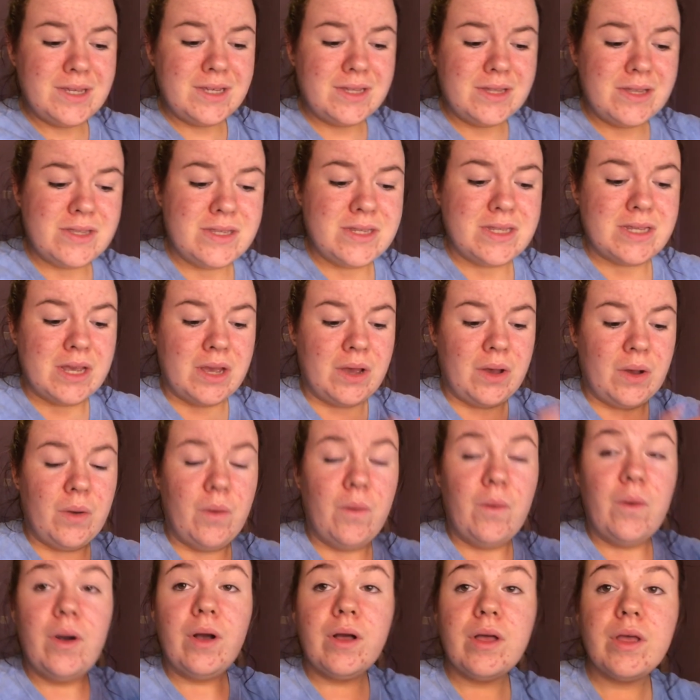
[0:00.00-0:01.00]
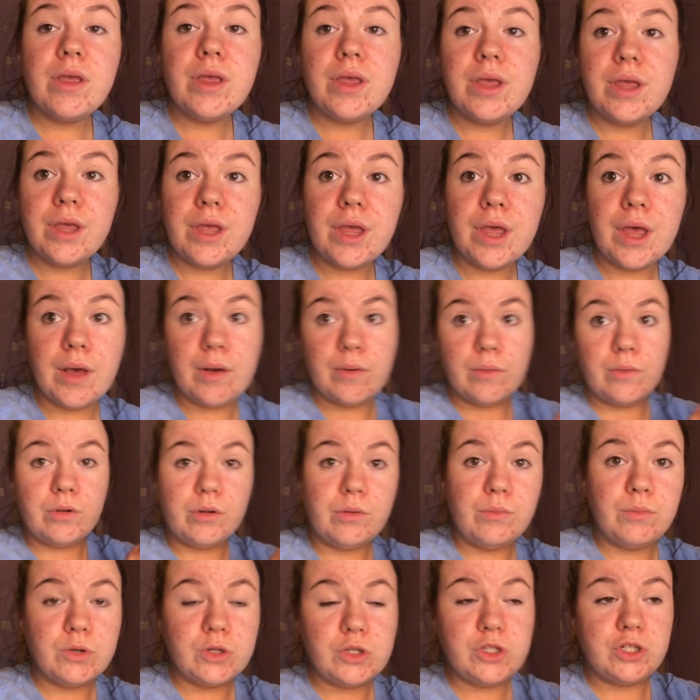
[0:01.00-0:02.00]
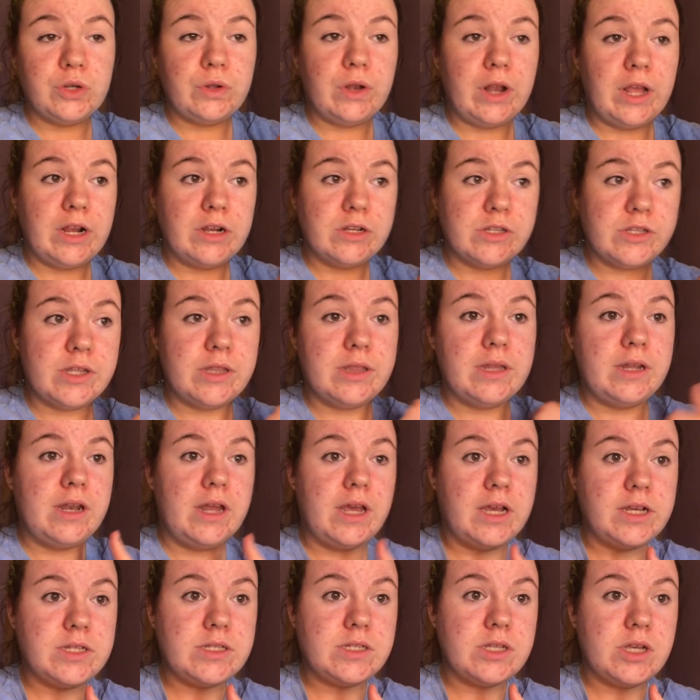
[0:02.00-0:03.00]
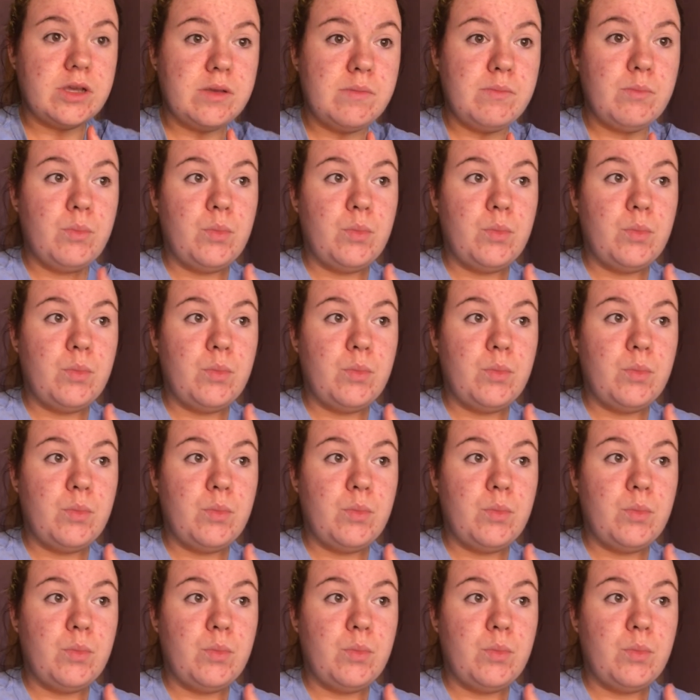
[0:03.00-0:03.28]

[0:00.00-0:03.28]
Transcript: so I wouldn't put 2 layers on the next time.